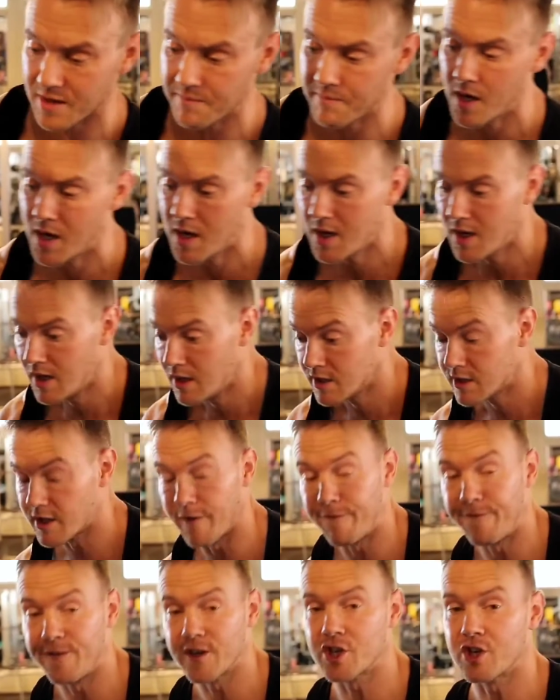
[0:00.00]
Gym,
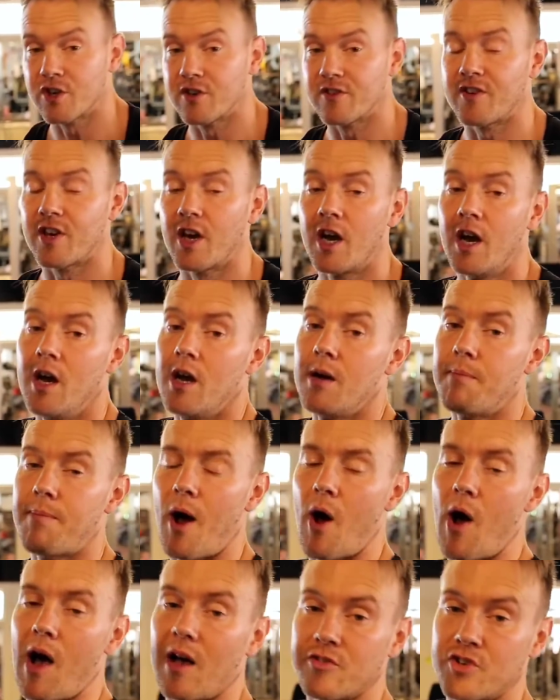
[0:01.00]
Dave Fisher's
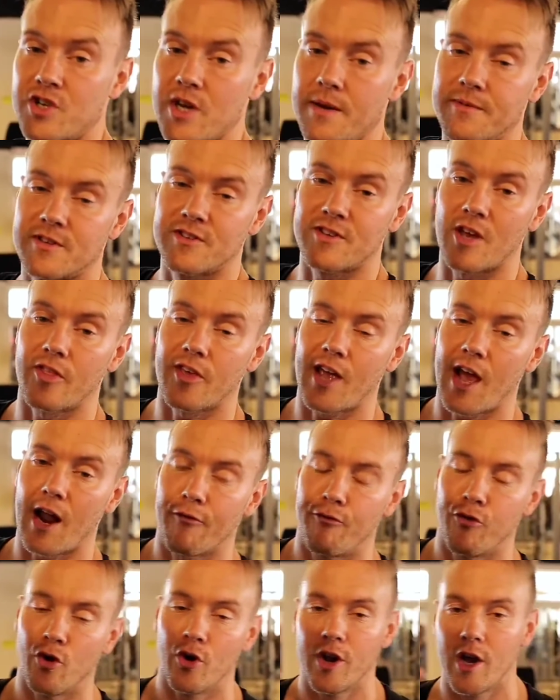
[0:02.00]
Powerhouse Gym in Southern
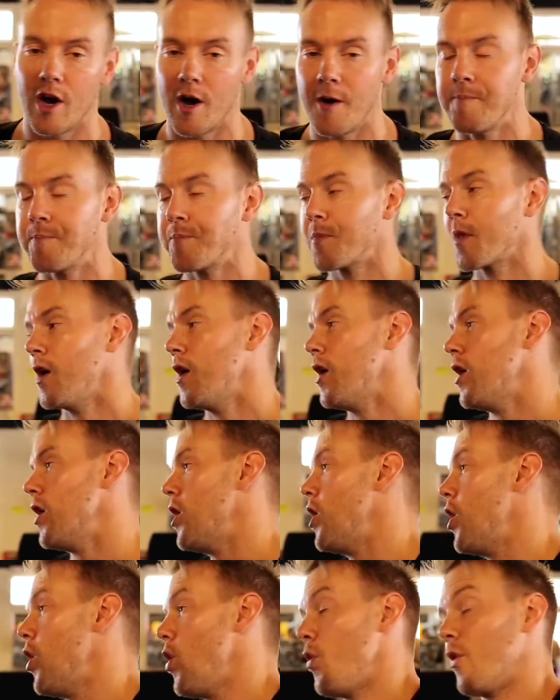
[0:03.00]
California.
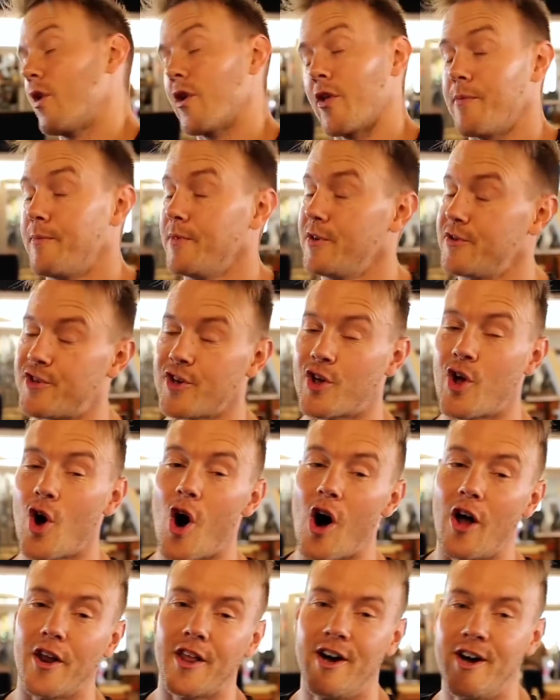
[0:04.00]
We got the music
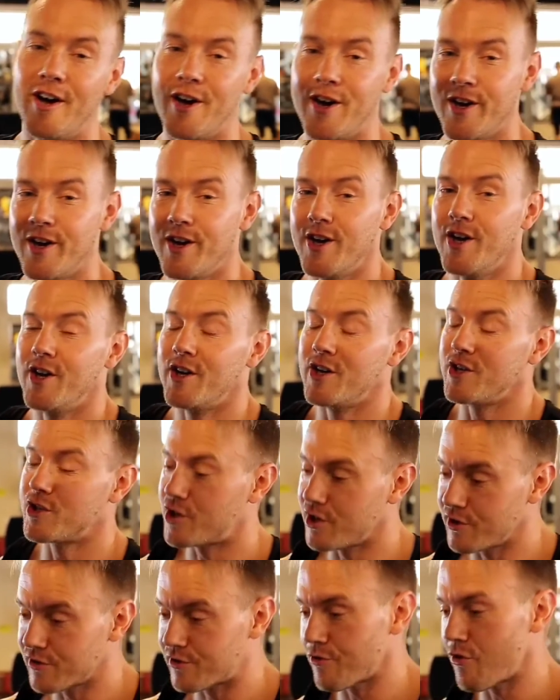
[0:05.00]
on, the
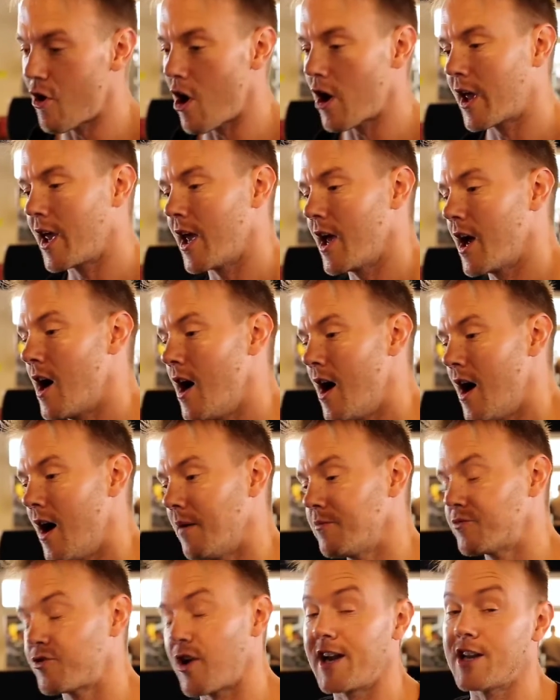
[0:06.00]
tunes are rocking,
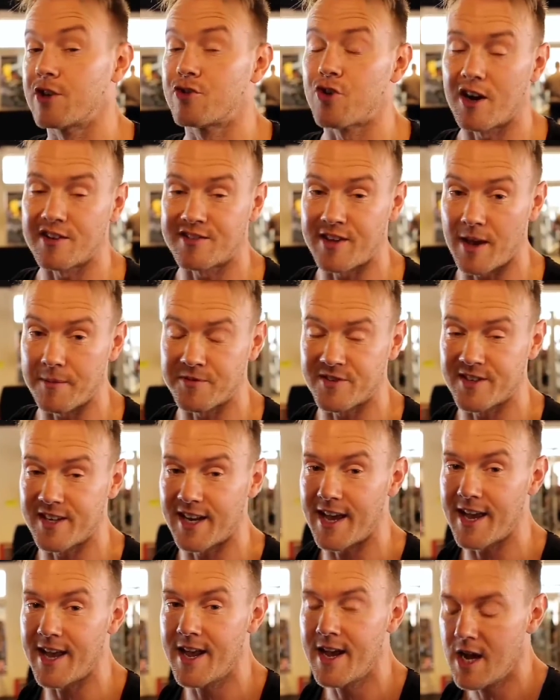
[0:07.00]
training triceps
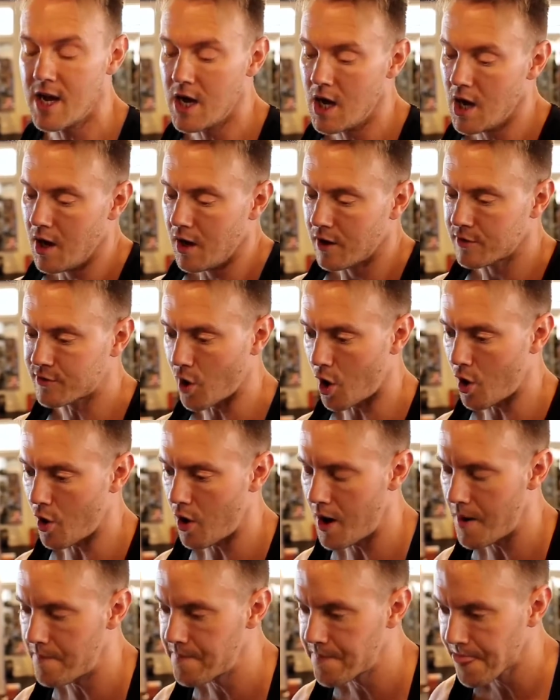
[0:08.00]
today. So
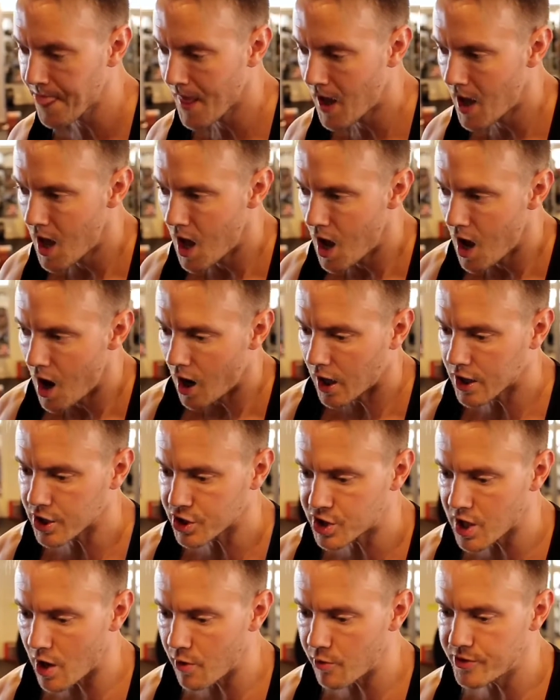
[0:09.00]
I'm
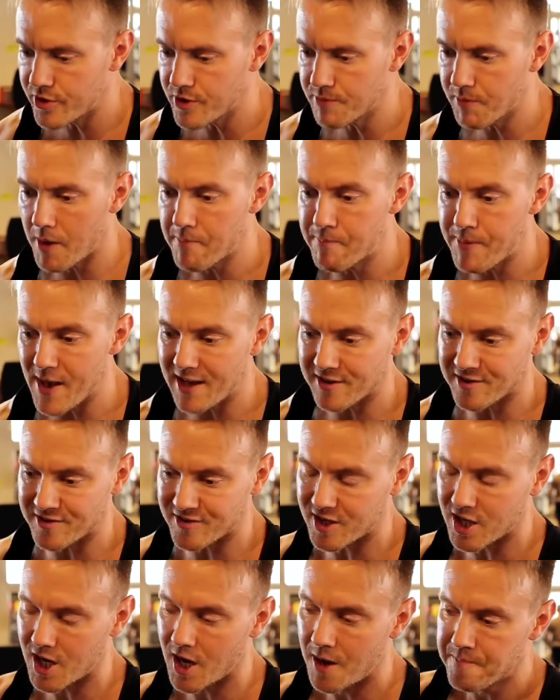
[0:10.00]
gonna share with you my
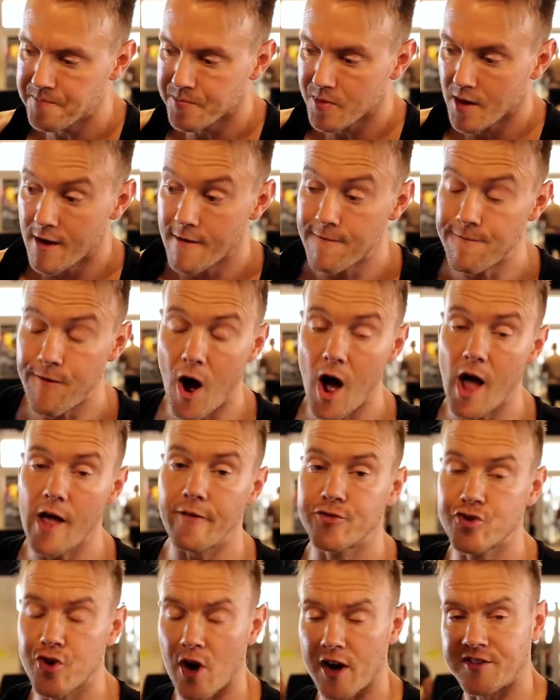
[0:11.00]
best
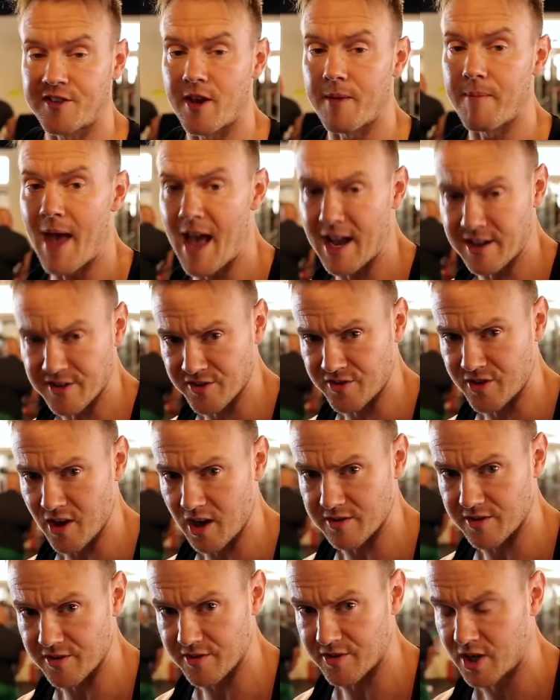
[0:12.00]
5 tricep
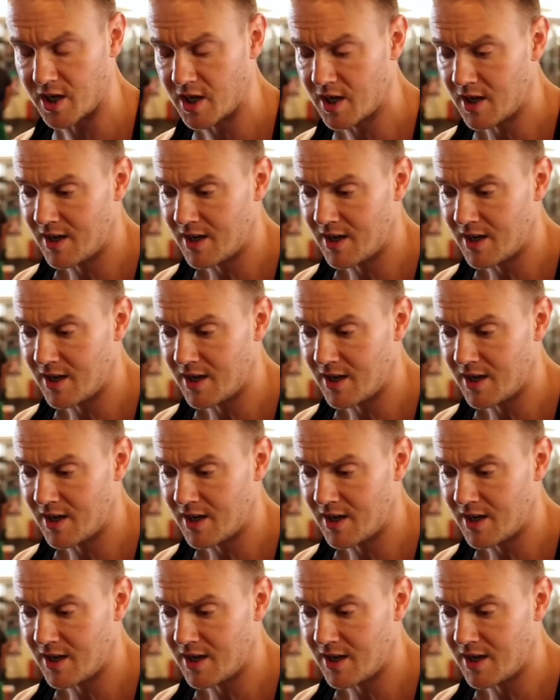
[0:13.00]
exercises.